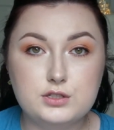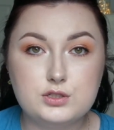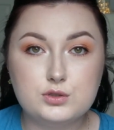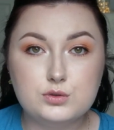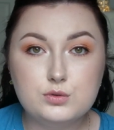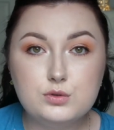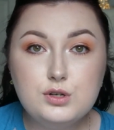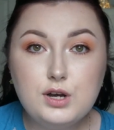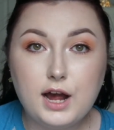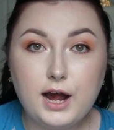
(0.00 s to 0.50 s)

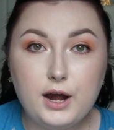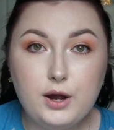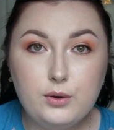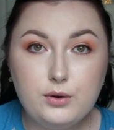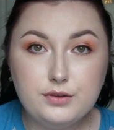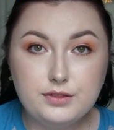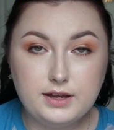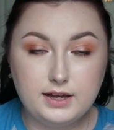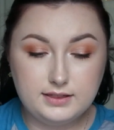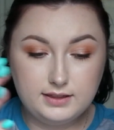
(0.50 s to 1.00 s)
so
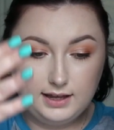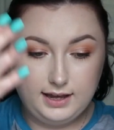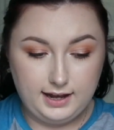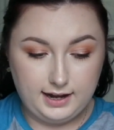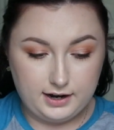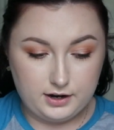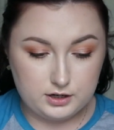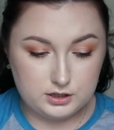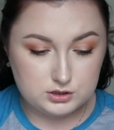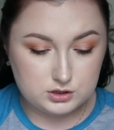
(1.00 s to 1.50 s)
now that the
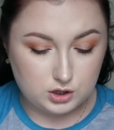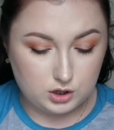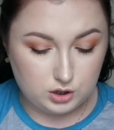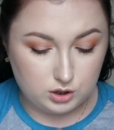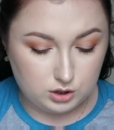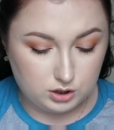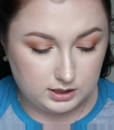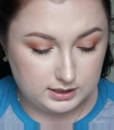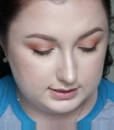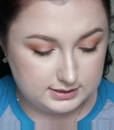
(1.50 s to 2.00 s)
hair is
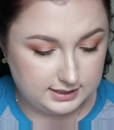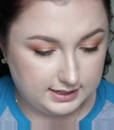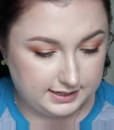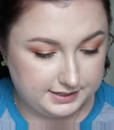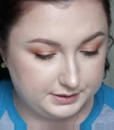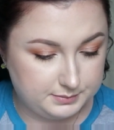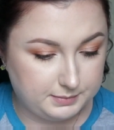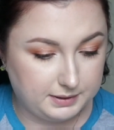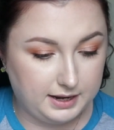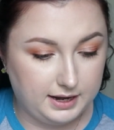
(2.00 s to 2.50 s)
all
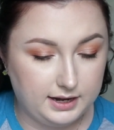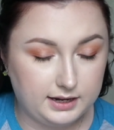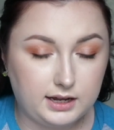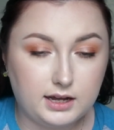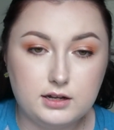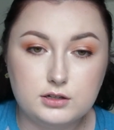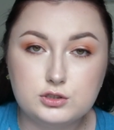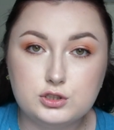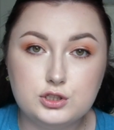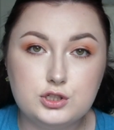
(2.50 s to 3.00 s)
tied back,
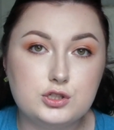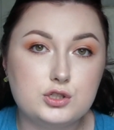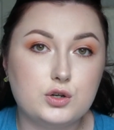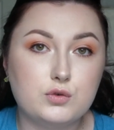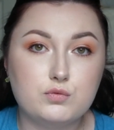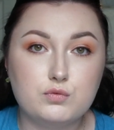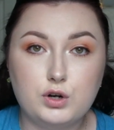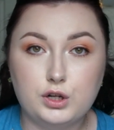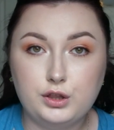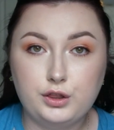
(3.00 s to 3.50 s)
I'll just
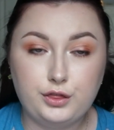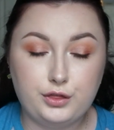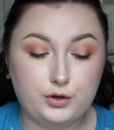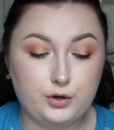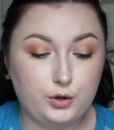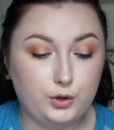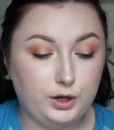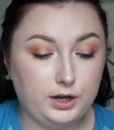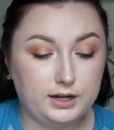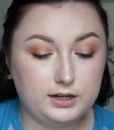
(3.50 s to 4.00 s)
run
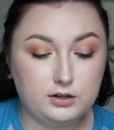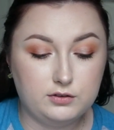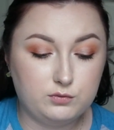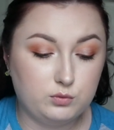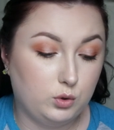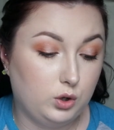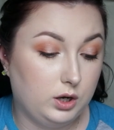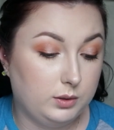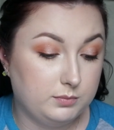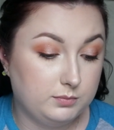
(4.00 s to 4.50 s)
through kind of
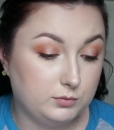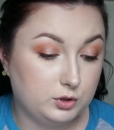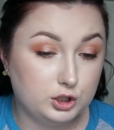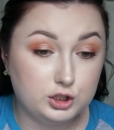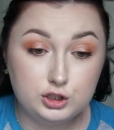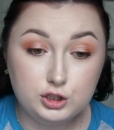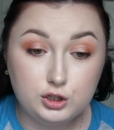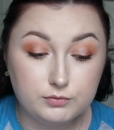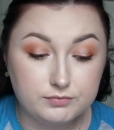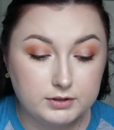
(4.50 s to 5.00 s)
what I'm
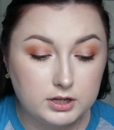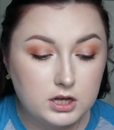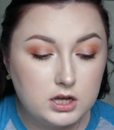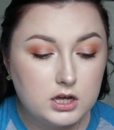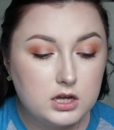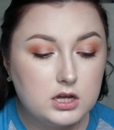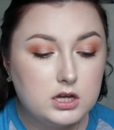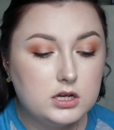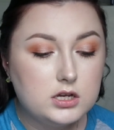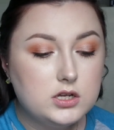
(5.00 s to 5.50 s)
going to do.
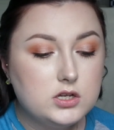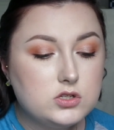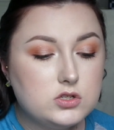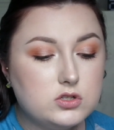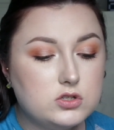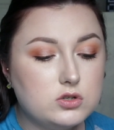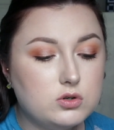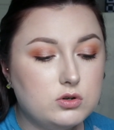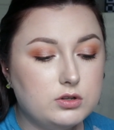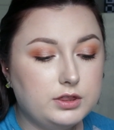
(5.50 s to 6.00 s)

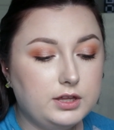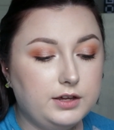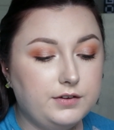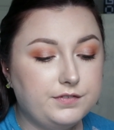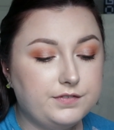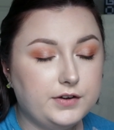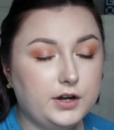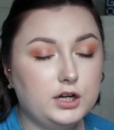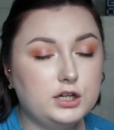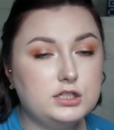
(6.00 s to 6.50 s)
So the
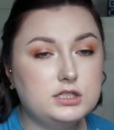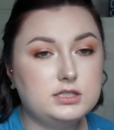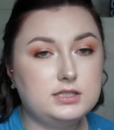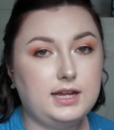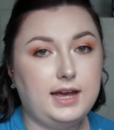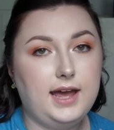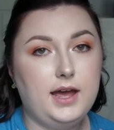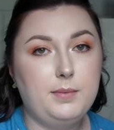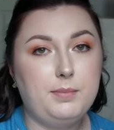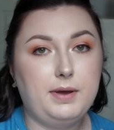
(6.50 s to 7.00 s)
first
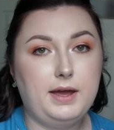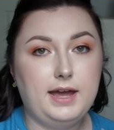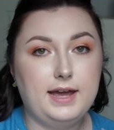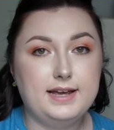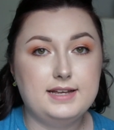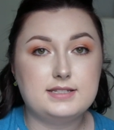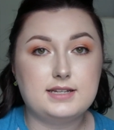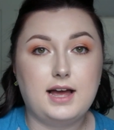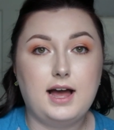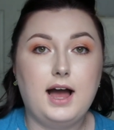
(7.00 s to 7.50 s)
step
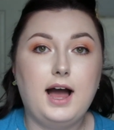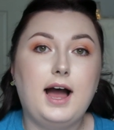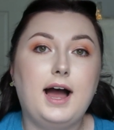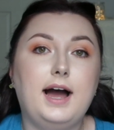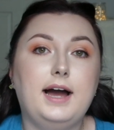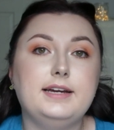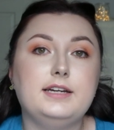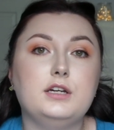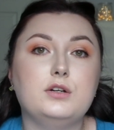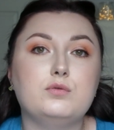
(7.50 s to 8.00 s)
is
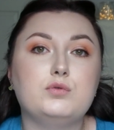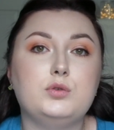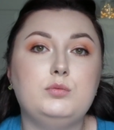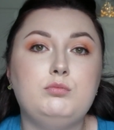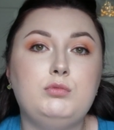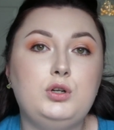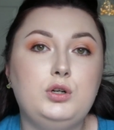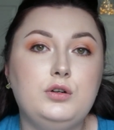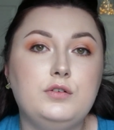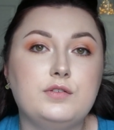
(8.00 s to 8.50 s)
I
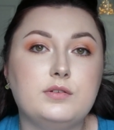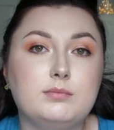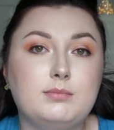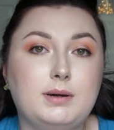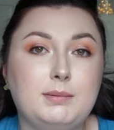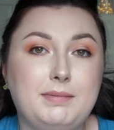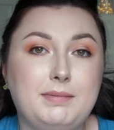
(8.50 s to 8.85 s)
remove my